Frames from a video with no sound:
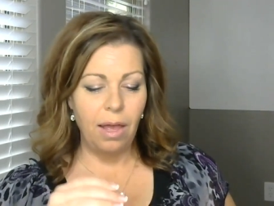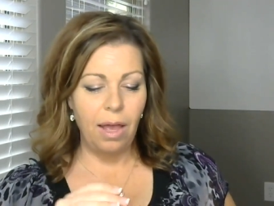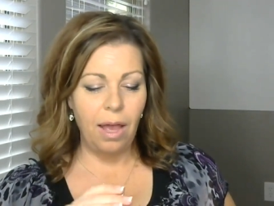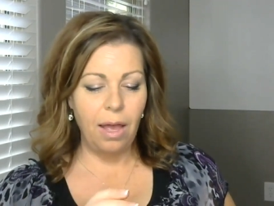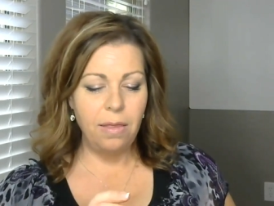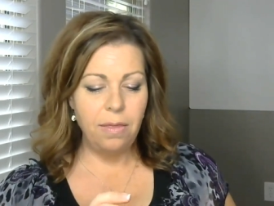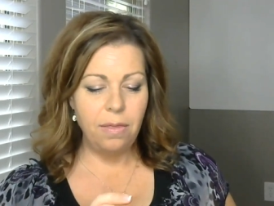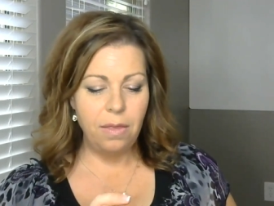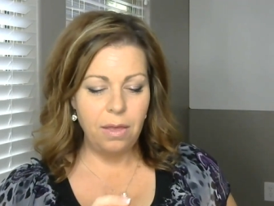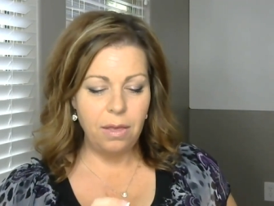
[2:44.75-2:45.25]

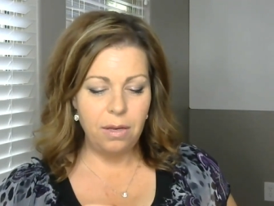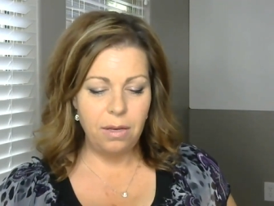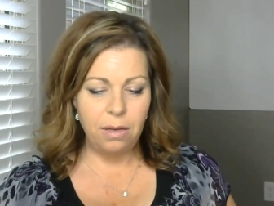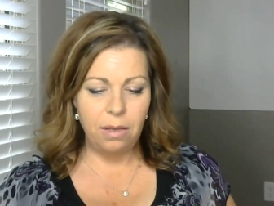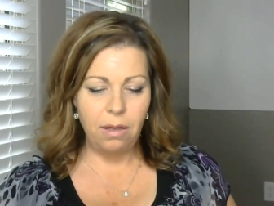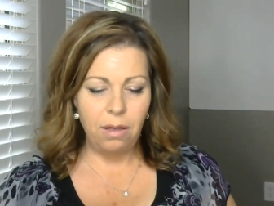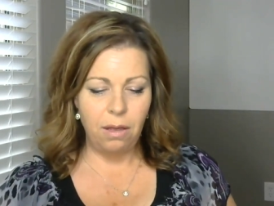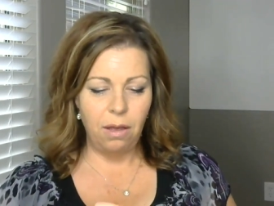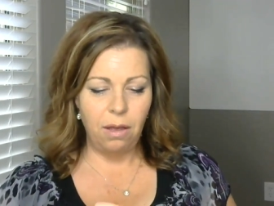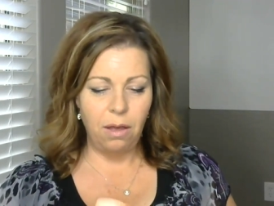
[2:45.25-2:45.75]
and
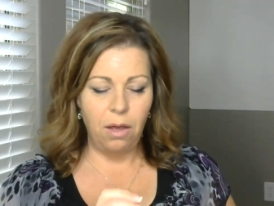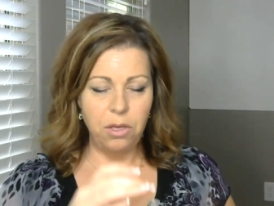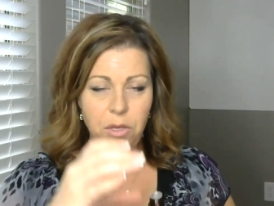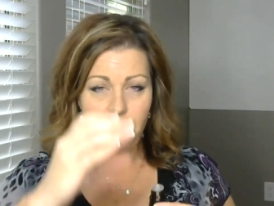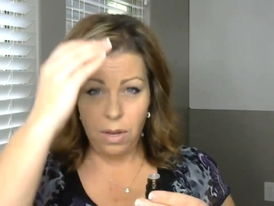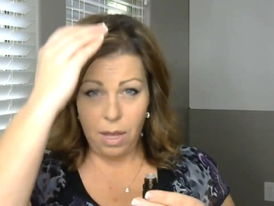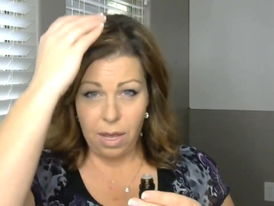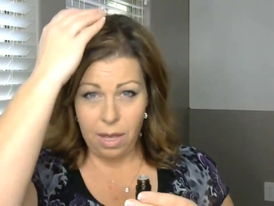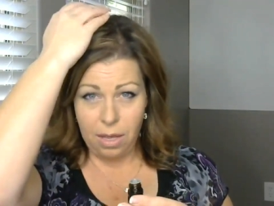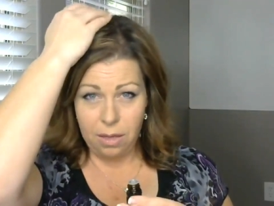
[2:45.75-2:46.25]
then on
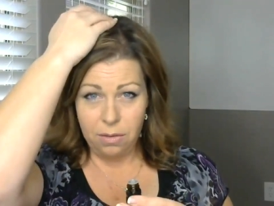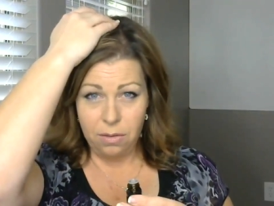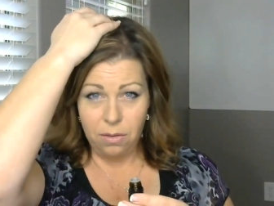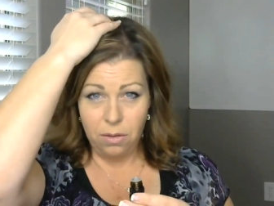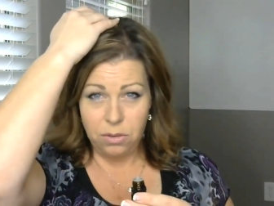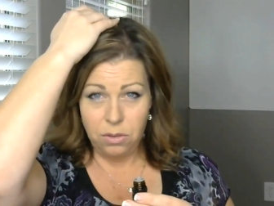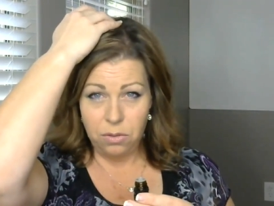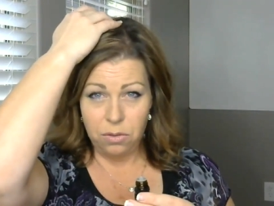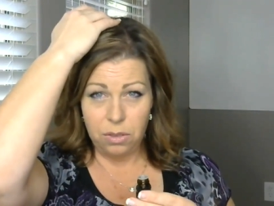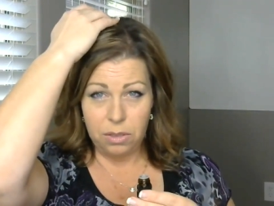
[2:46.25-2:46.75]
your head.
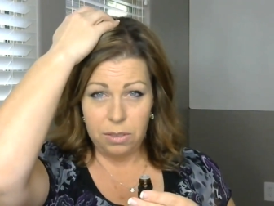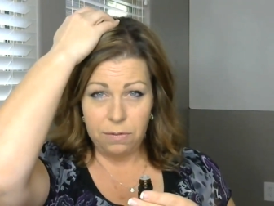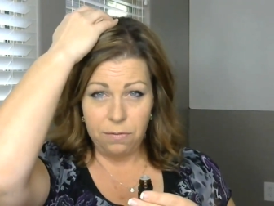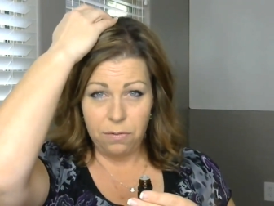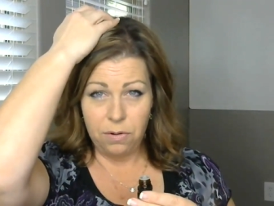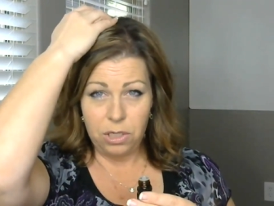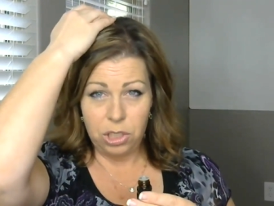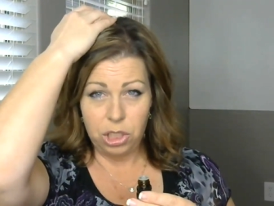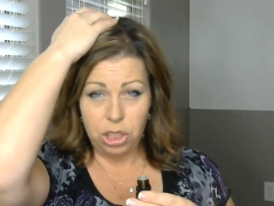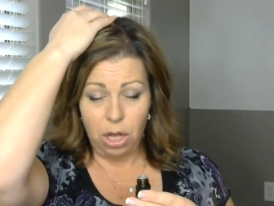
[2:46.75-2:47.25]
Those are the
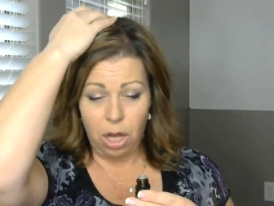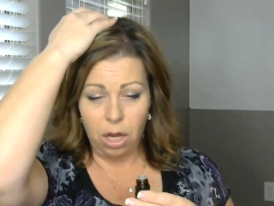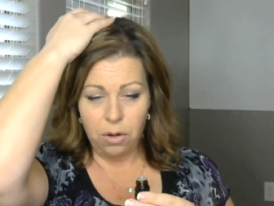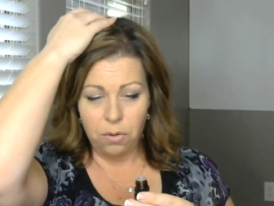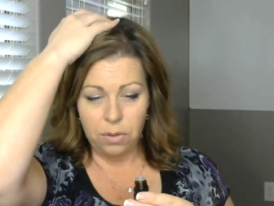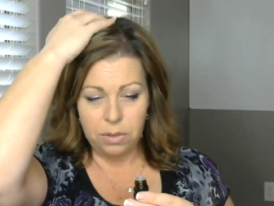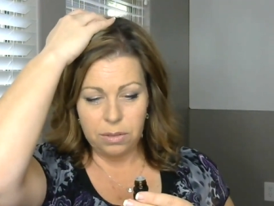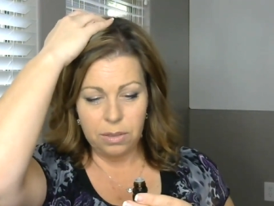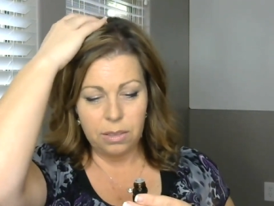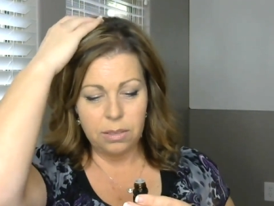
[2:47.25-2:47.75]
different
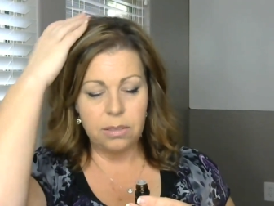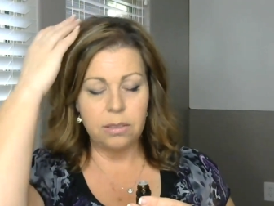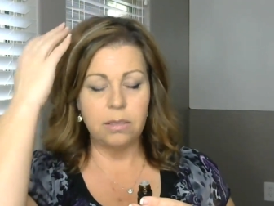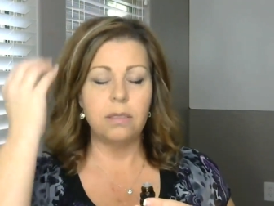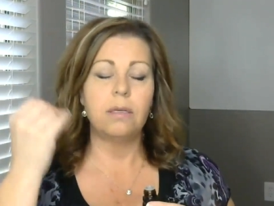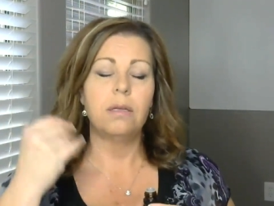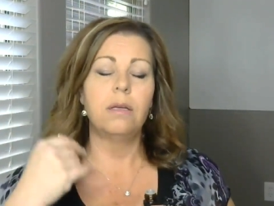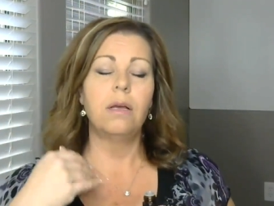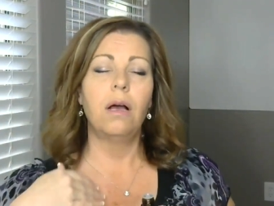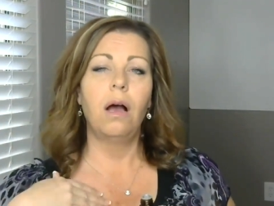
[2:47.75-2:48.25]
chakras that
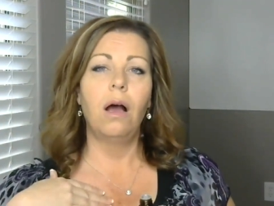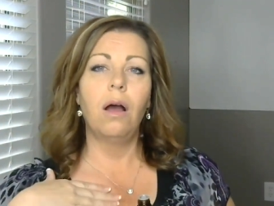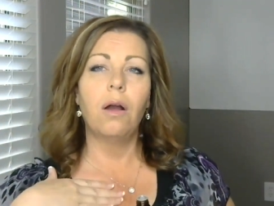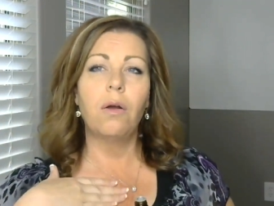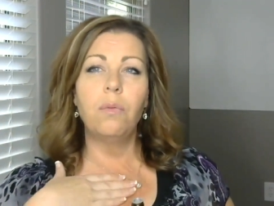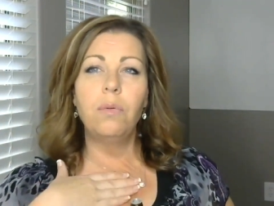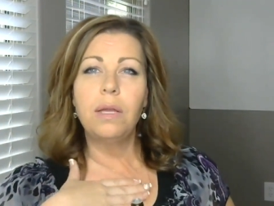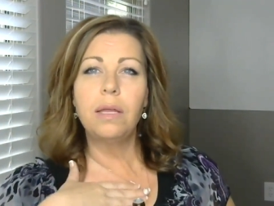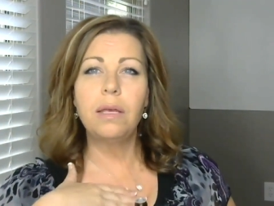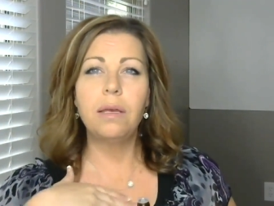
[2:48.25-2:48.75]

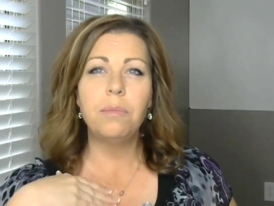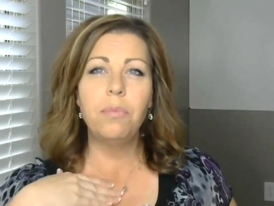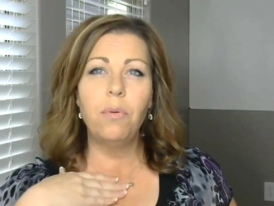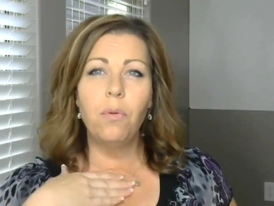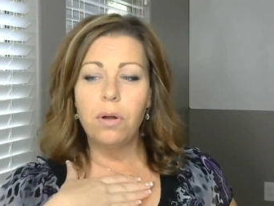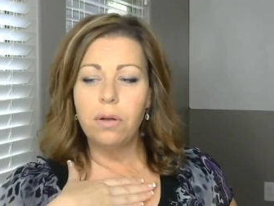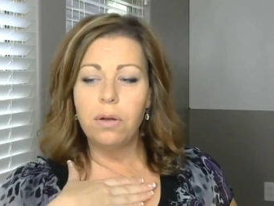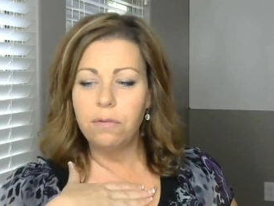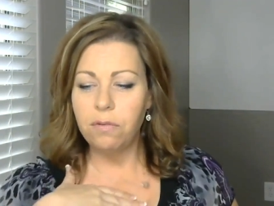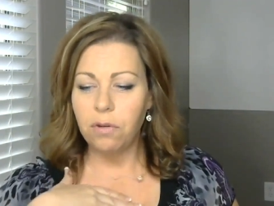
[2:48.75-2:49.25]
are really
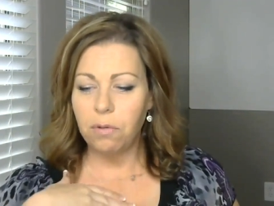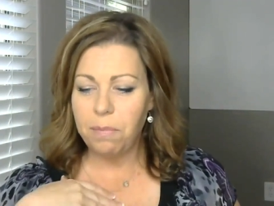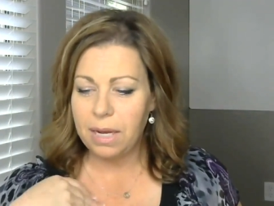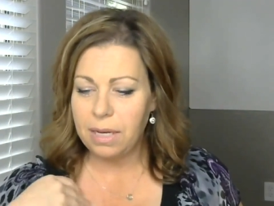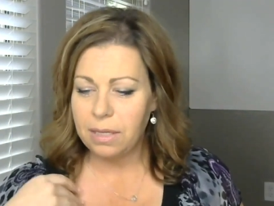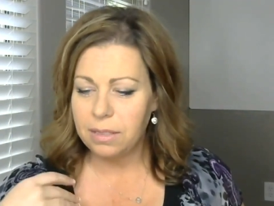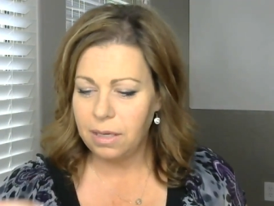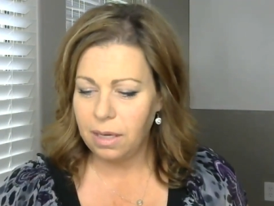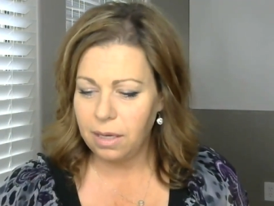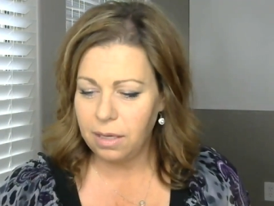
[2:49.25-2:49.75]
important for
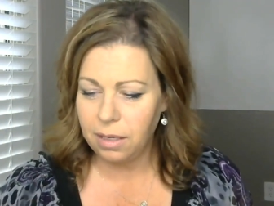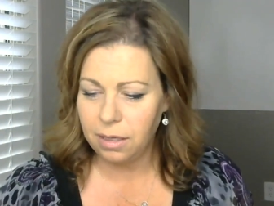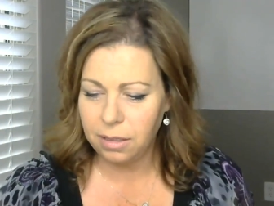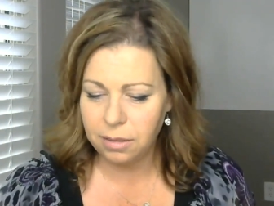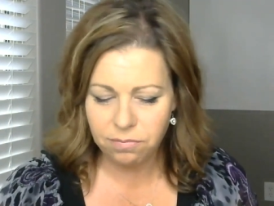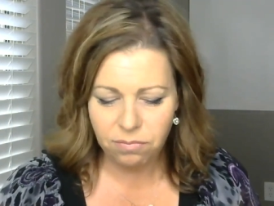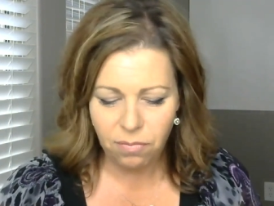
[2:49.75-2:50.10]
meditating.